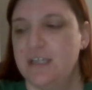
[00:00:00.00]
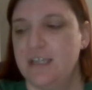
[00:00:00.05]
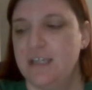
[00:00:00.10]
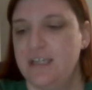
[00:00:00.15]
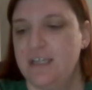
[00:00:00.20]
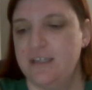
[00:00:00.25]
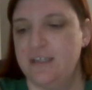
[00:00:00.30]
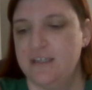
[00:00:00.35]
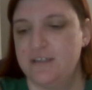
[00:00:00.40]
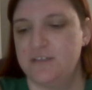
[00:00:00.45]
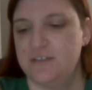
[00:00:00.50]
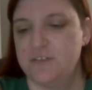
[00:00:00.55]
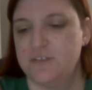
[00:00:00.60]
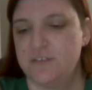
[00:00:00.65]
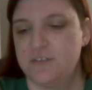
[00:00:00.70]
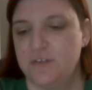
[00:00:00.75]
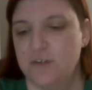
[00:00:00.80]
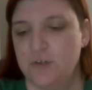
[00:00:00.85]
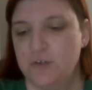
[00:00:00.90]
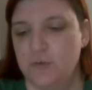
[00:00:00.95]
And
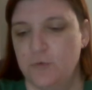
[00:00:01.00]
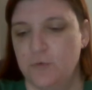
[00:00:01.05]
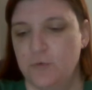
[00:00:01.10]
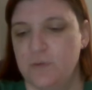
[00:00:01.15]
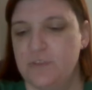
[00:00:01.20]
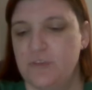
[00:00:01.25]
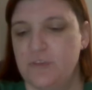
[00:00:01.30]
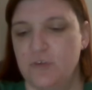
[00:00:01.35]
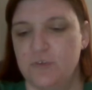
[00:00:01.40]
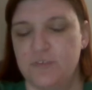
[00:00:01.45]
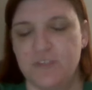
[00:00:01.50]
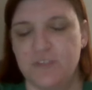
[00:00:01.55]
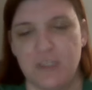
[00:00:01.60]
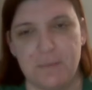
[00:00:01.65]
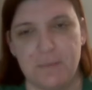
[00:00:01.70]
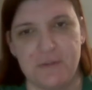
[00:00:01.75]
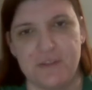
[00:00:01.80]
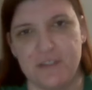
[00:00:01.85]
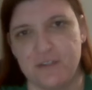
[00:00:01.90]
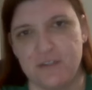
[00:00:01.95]
so those type
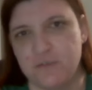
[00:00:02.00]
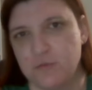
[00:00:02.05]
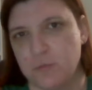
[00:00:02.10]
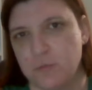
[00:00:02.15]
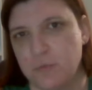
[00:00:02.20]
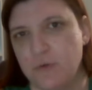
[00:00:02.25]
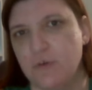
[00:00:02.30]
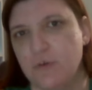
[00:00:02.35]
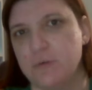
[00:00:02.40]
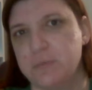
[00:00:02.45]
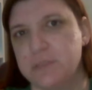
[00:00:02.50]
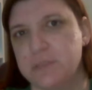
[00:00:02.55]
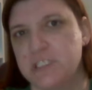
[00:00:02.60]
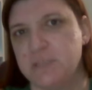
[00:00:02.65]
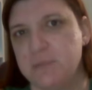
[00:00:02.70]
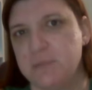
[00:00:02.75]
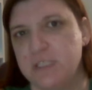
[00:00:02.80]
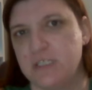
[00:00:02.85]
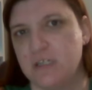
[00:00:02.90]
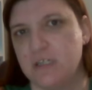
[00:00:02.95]
of things will probably
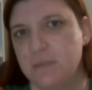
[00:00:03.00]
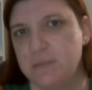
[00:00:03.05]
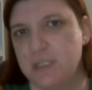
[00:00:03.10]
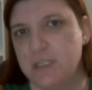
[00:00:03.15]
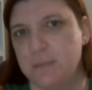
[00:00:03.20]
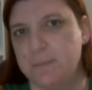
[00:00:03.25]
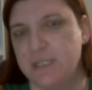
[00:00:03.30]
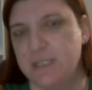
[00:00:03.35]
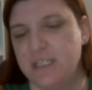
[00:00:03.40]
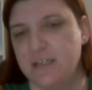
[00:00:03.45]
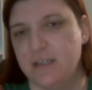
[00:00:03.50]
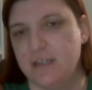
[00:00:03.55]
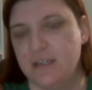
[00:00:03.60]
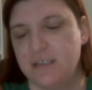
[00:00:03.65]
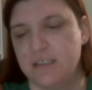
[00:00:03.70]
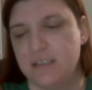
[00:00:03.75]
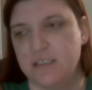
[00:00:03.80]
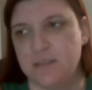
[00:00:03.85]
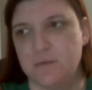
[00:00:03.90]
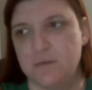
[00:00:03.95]
be coming up again,
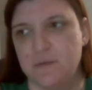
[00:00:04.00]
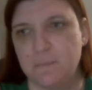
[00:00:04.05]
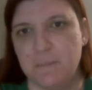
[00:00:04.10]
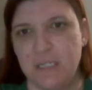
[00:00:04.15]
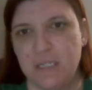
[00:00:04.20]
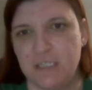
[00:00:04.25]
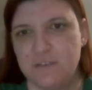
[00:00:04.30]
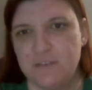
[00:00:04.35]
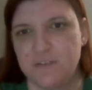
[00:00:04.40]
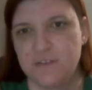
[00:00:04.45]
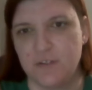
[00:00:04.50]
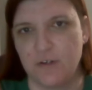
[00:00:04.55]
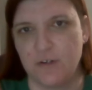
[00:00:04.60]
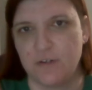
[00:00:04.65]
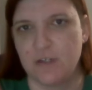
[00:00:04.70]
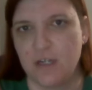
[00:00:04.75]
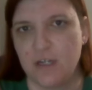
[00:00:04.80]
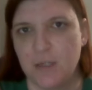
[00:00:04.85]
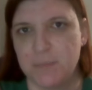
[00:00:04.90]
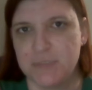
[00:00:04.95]
and it might start a
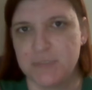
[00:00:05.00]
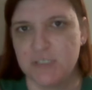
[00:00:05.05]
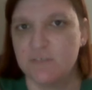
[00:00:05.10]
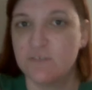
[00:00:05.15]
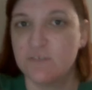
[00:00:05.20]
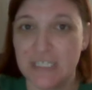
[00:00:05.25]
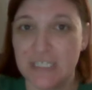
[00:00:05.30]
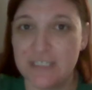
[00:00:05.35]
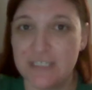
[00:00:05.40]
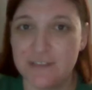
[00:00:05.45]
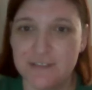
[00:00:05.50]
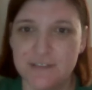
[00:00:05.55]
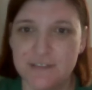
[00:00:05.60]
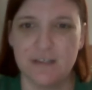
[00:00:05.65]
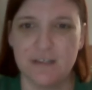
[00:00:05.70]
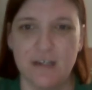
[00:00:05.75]
couple of fights.